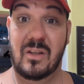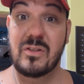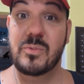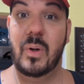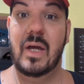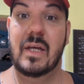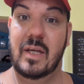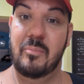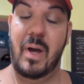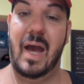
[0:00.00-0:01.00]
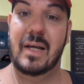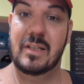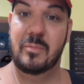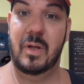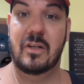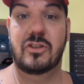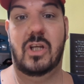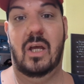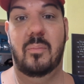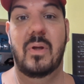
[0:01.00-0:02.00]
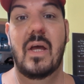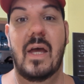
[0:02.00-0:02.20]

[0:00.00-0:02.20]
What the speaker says: of lose weight and get back into better shape